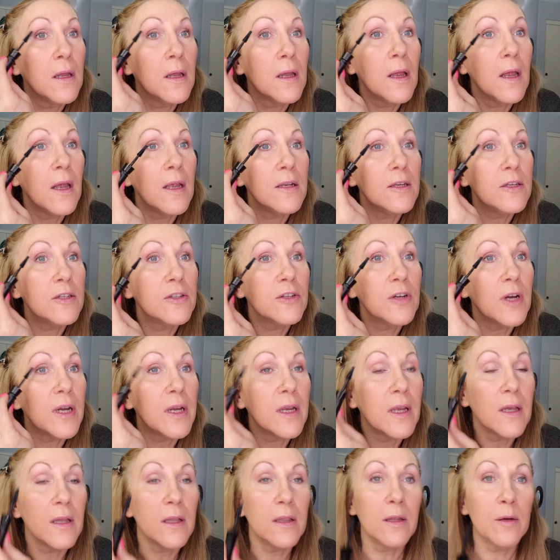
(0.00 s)
and just try to
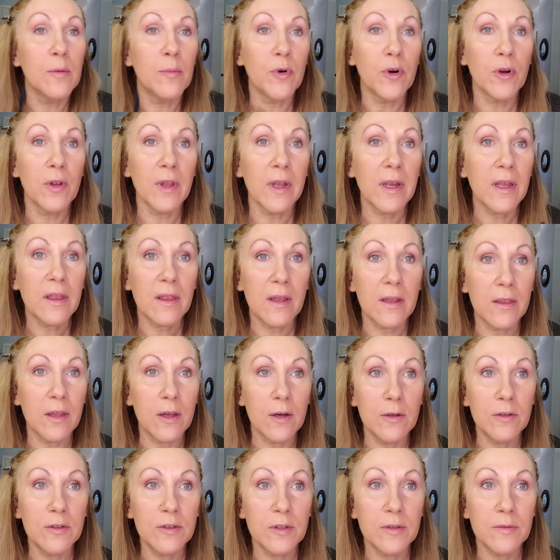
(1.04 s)
get a little more length on
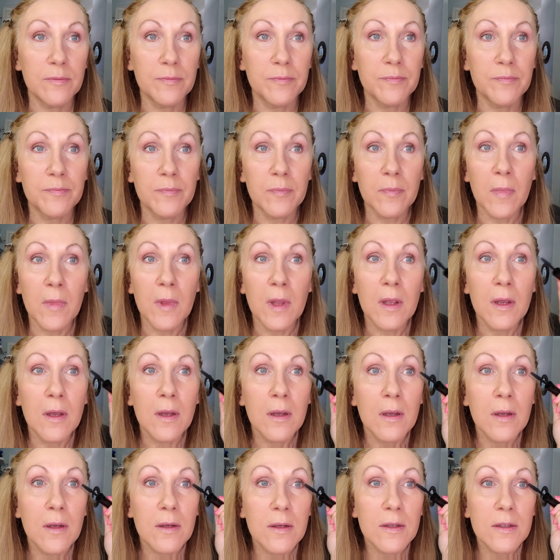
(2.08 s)
those.
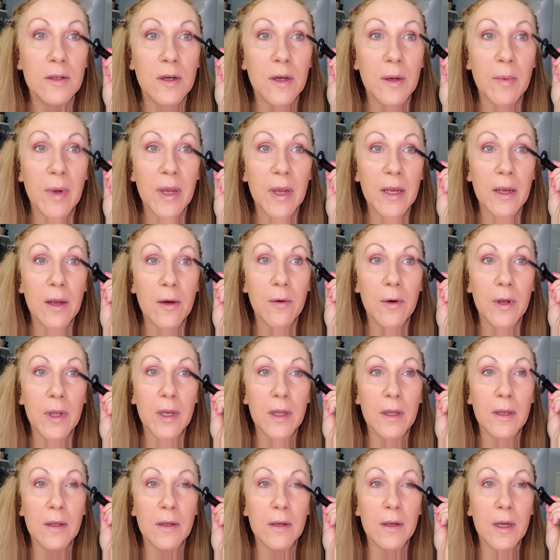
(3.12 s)
So I might go in
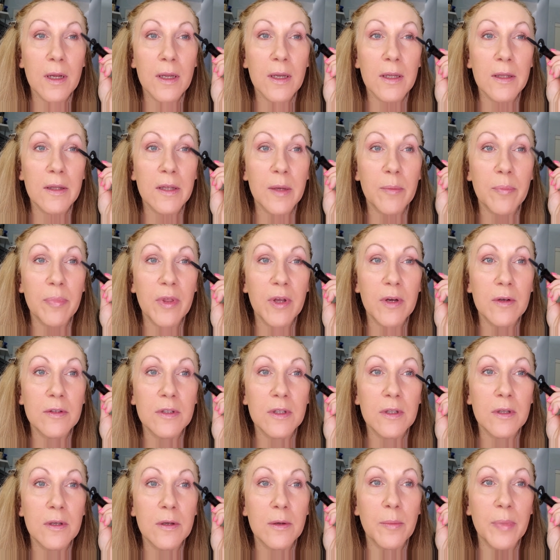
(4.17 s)
and kind of tip those a
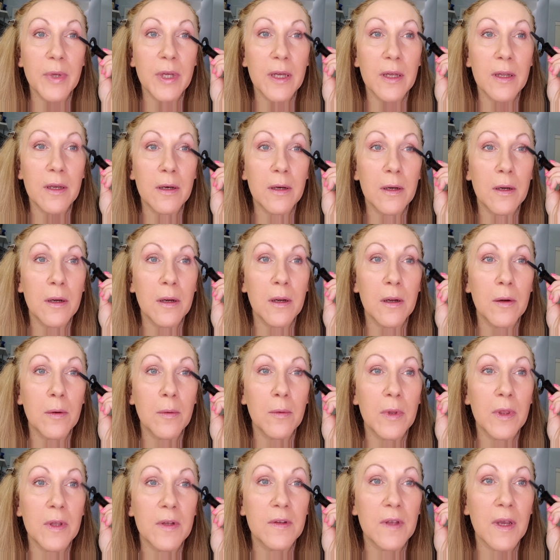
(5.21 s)
little bit
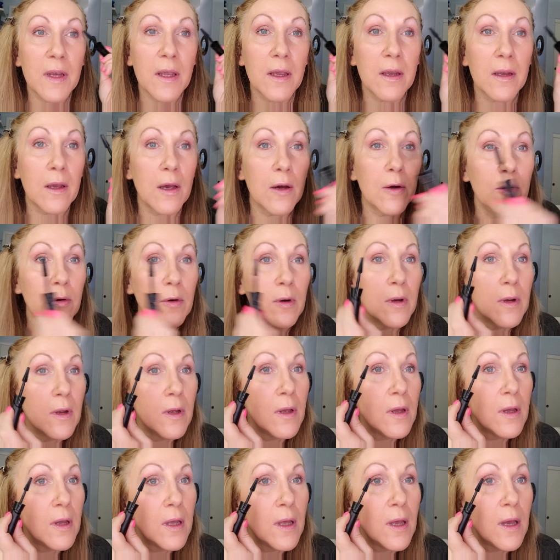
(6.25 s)
with a second coat.
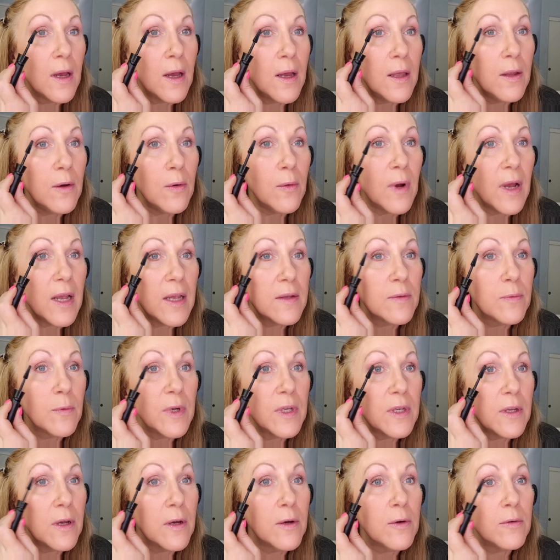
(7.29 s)
Otherwise, one
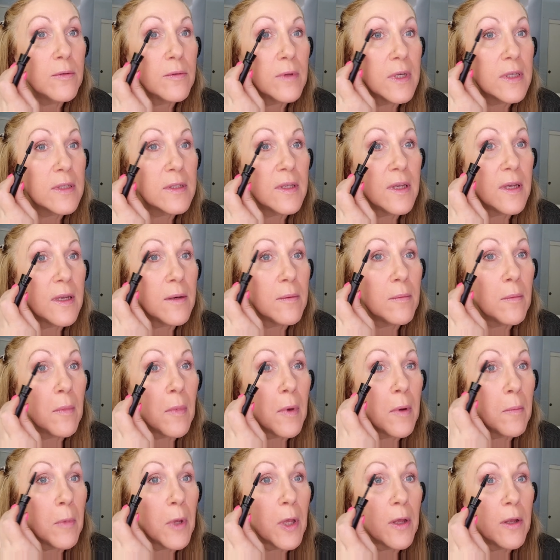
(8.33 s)
coat, that's it.
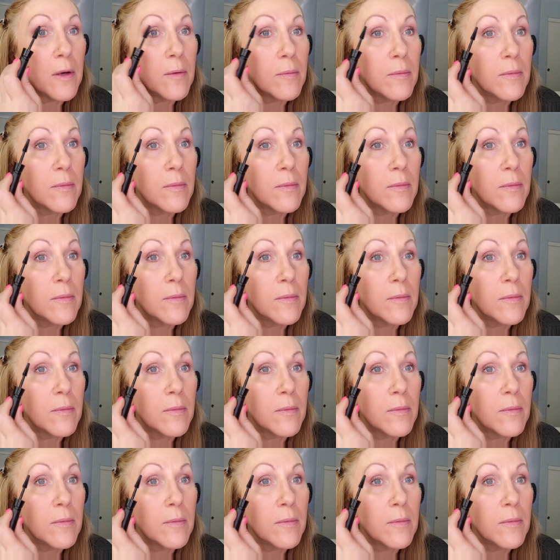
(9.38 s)
I'm good.